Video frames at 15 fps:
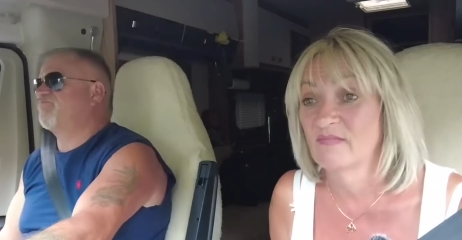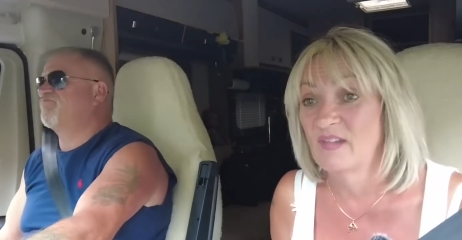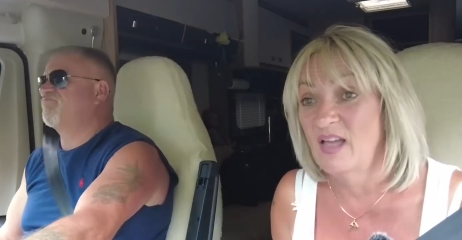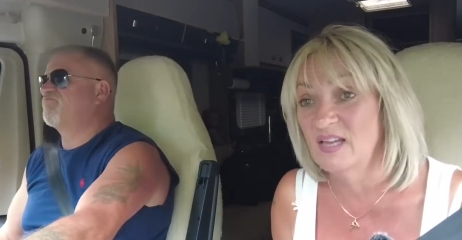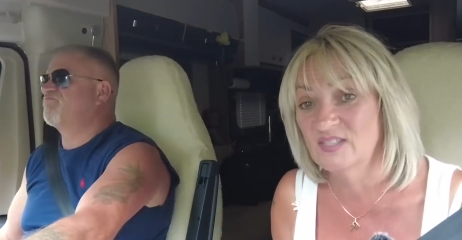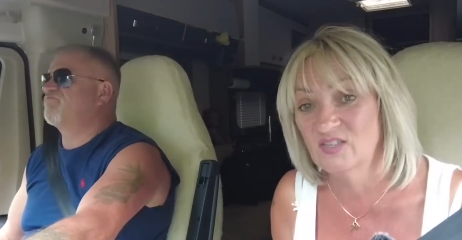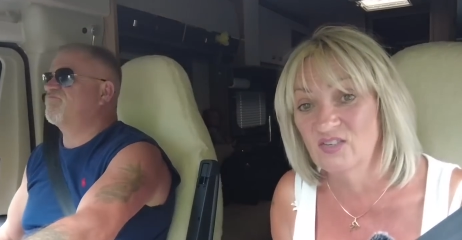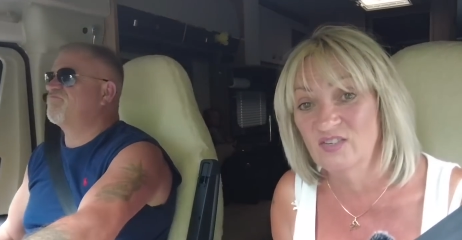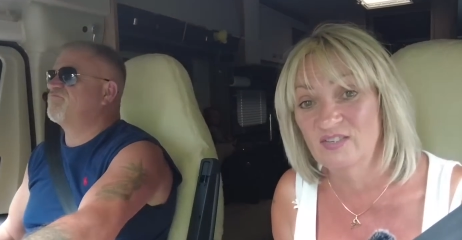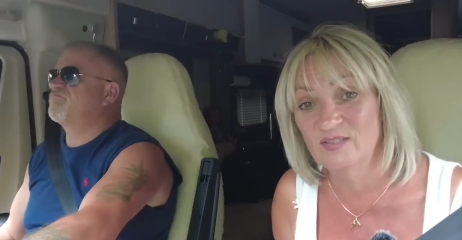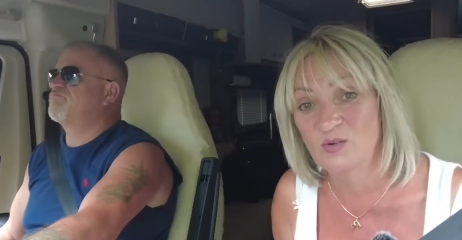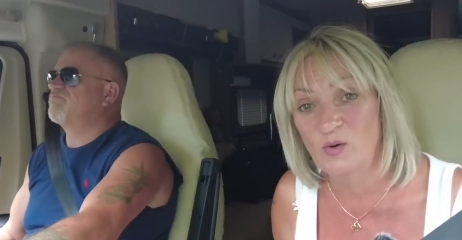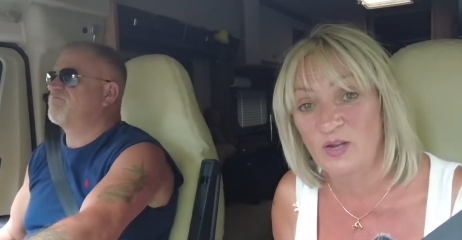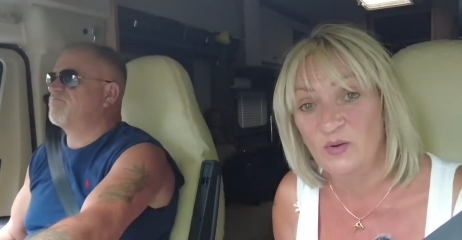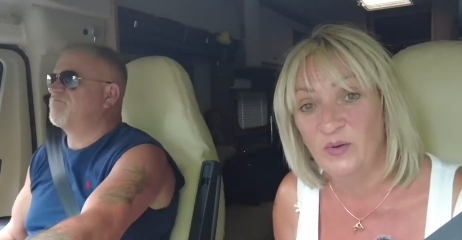Speaker 1: That's good.
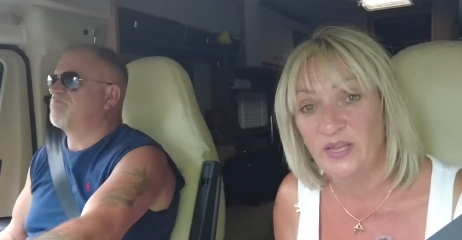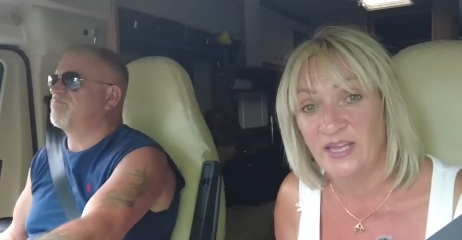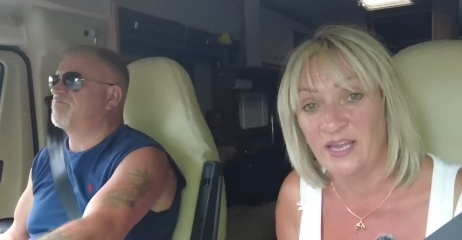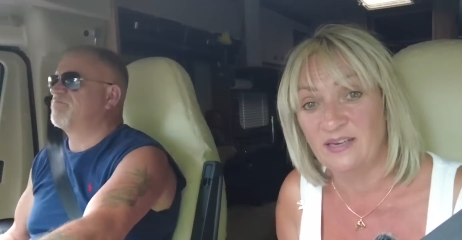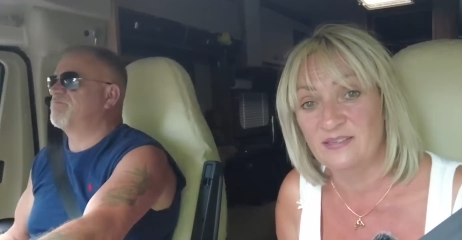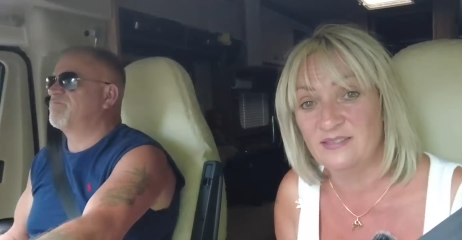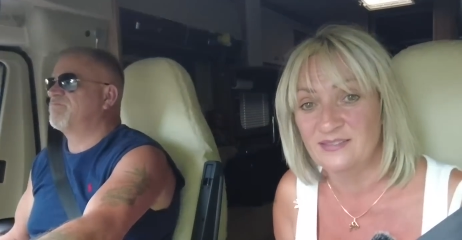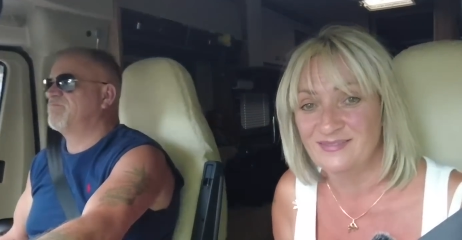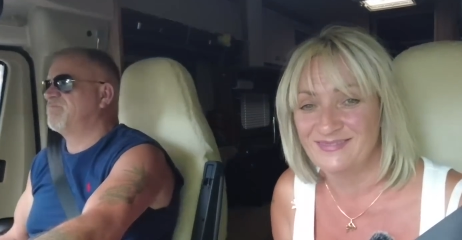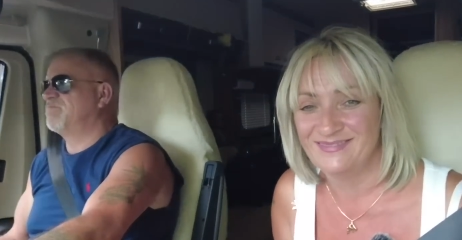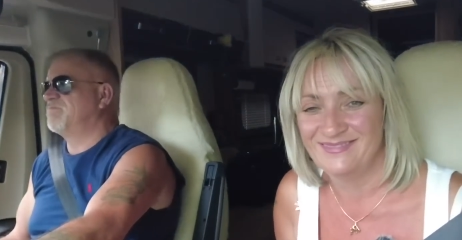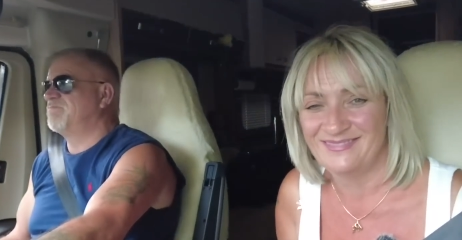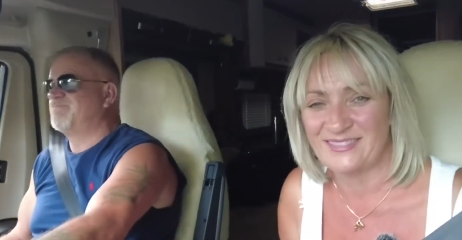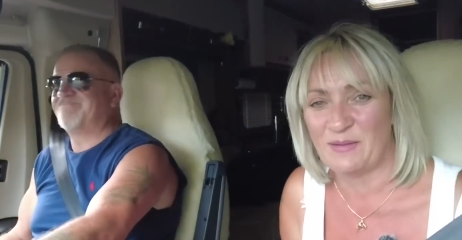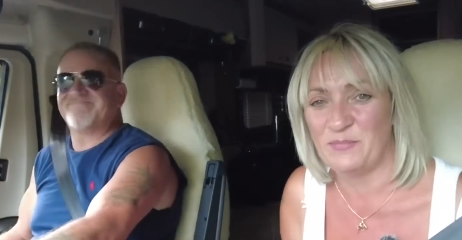Quiet weekend.
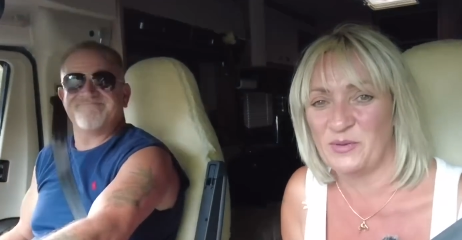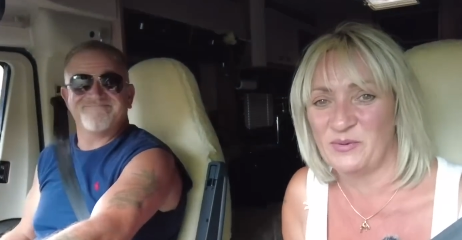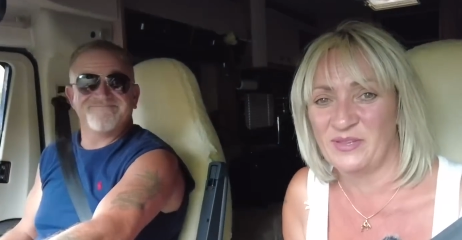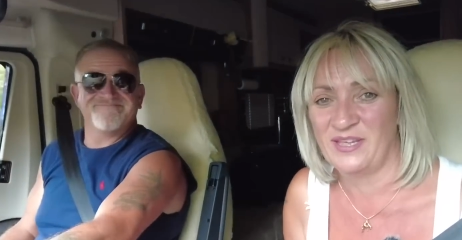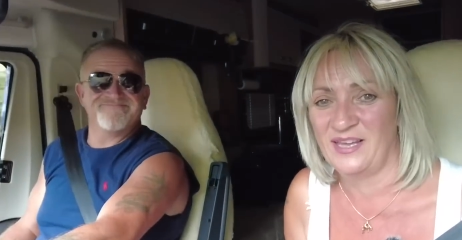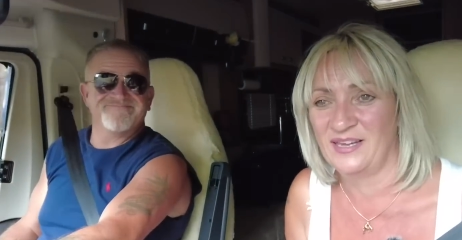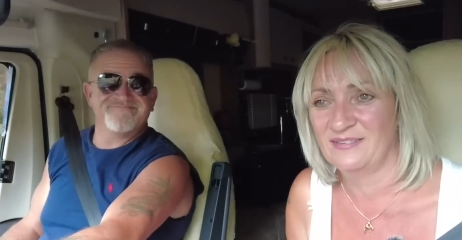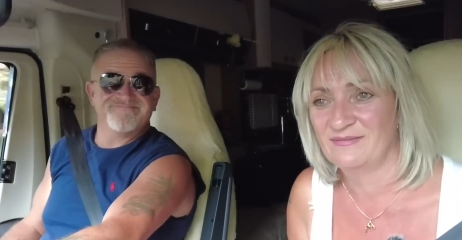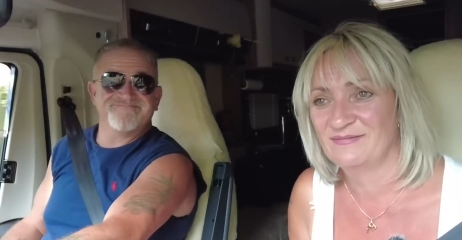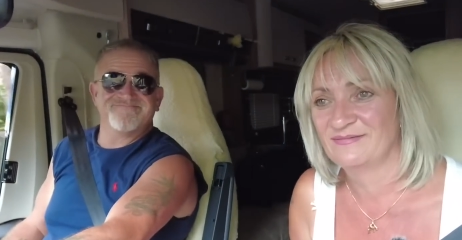Happy with that.